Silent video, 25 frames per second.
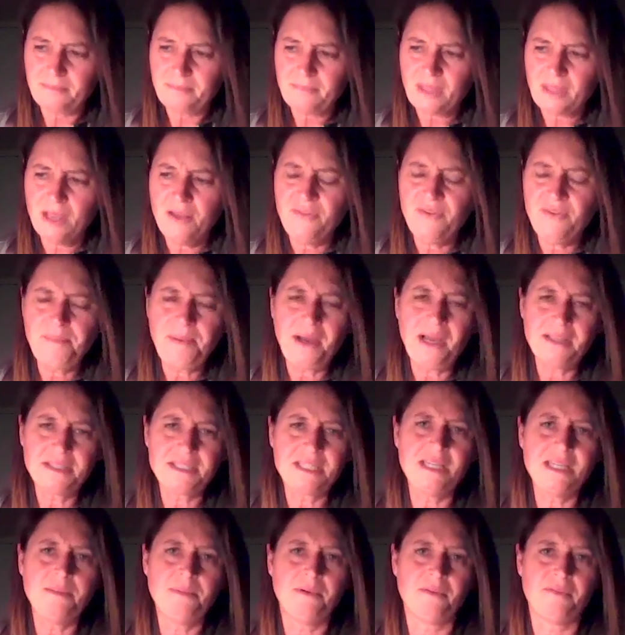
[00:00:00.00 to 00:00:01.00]

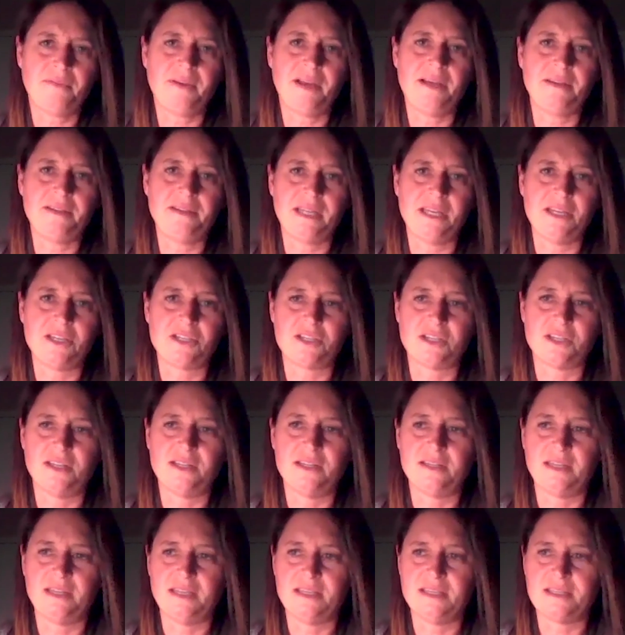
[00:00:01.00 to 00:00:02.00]
Botstiber
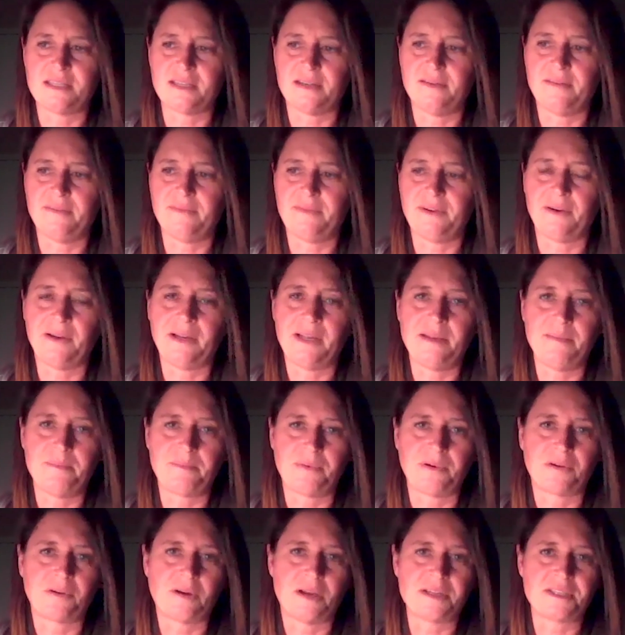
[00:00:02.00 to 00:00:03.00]
Foundation, is a very
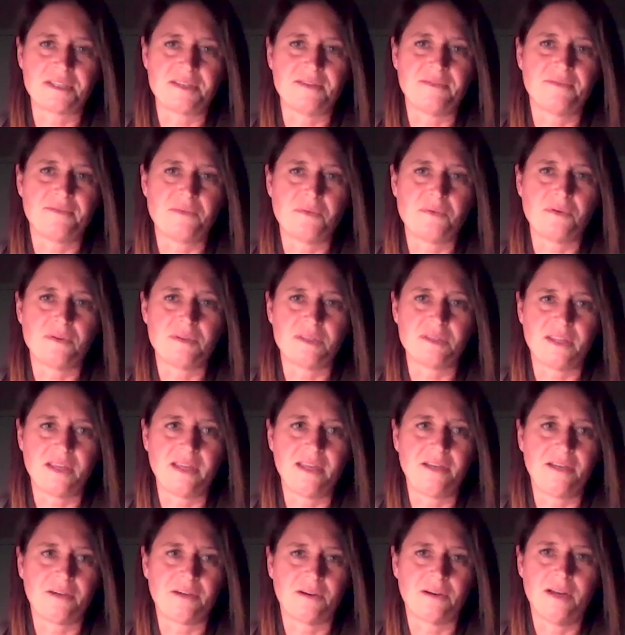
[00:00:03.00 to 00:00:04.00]
progressive forward
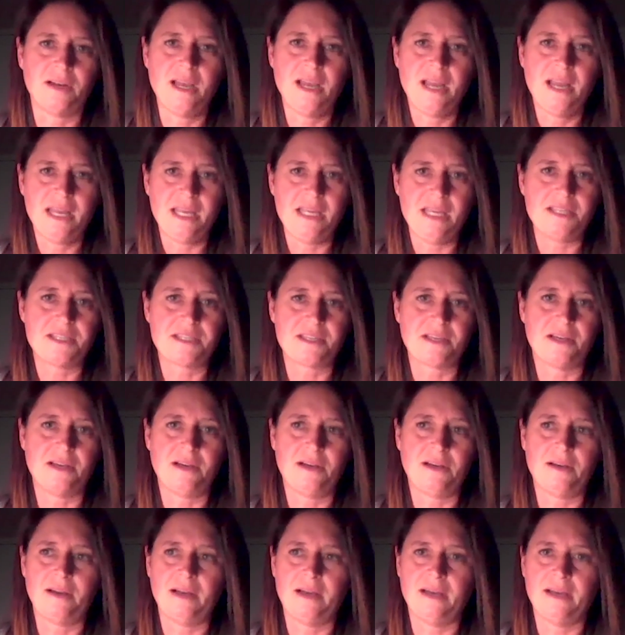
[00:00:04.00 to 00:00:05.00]
thinker. He
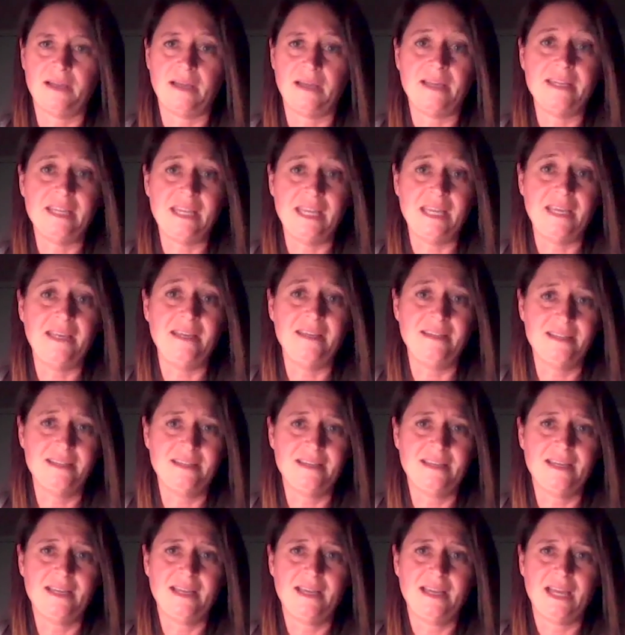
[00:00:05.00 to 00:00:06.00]
saw a need
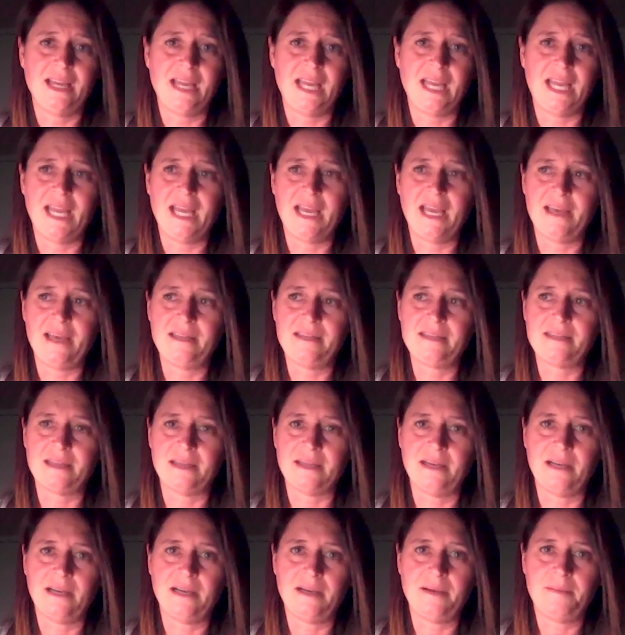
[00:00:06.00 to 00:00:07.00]
and
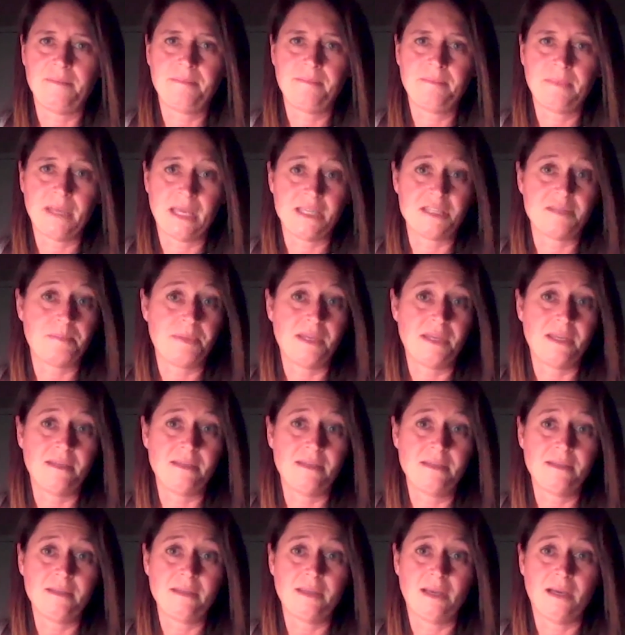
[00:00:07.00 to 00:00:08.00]
has
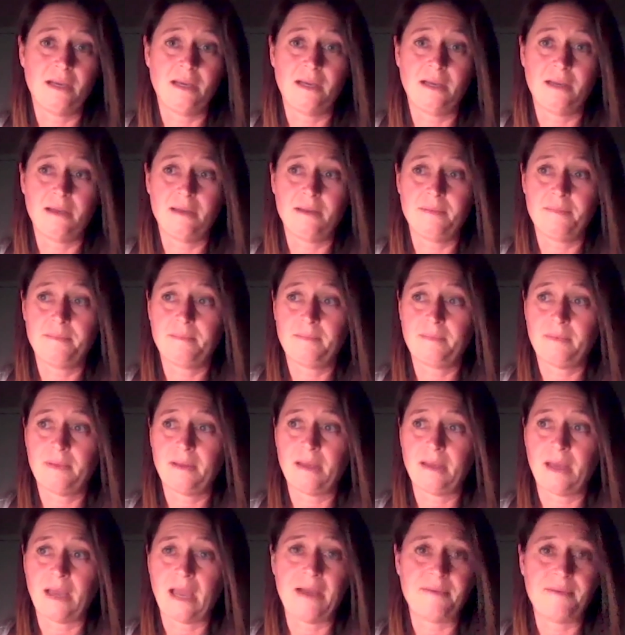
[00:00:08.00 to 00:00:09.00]
been
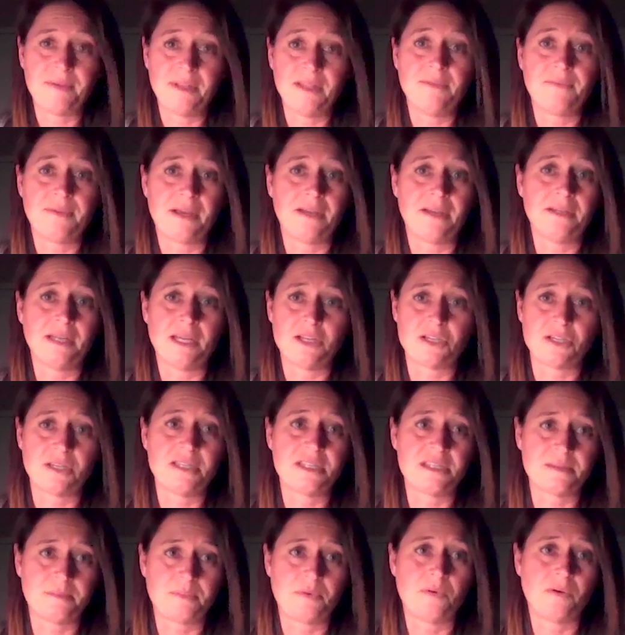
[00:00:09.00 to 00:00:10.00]
having the foundation
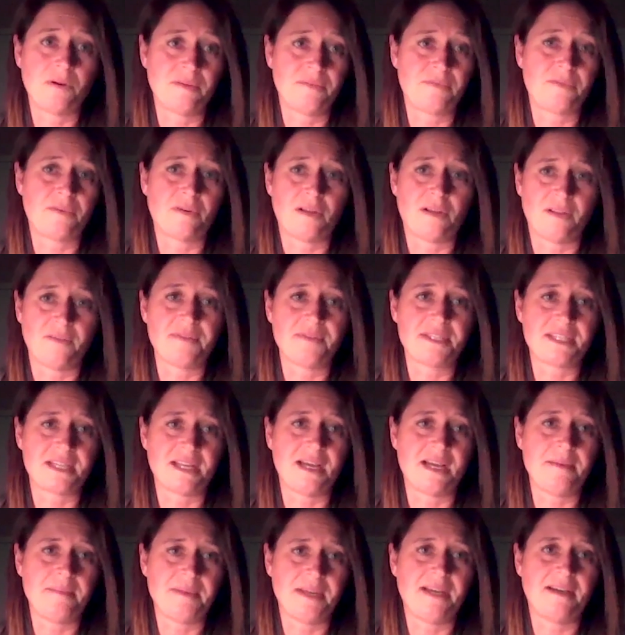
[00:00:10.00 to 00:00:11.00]
support it for all this
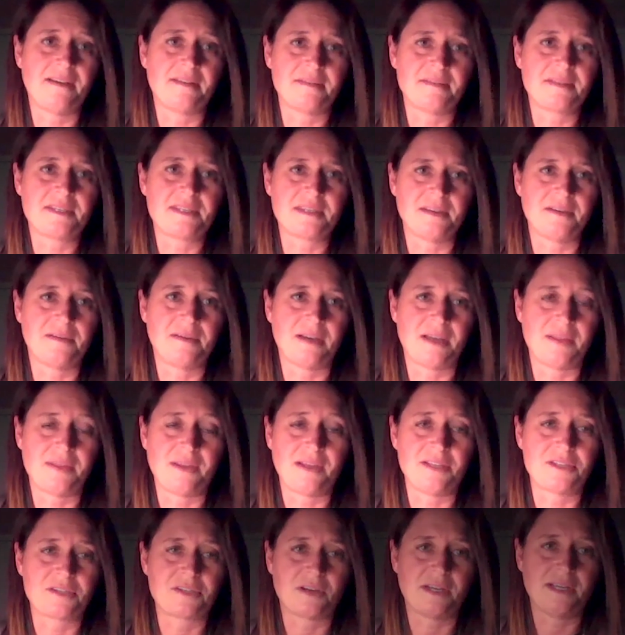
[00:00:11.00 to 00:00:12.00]
time now. So I
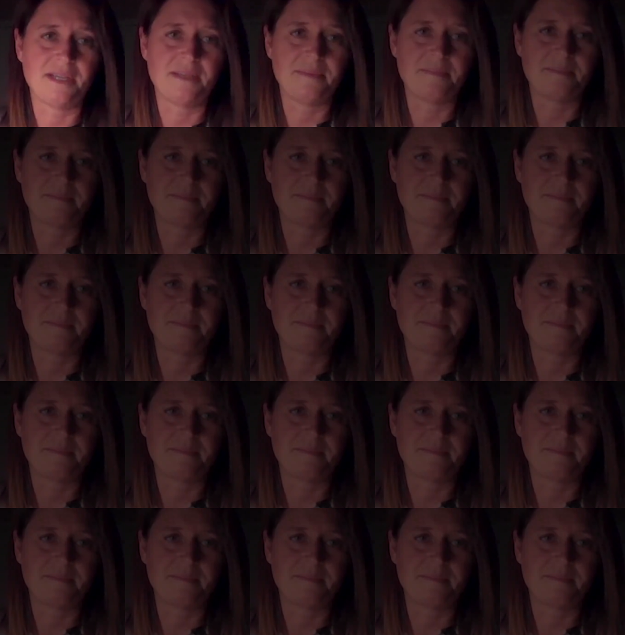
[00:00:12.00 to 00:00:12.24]
think it's great.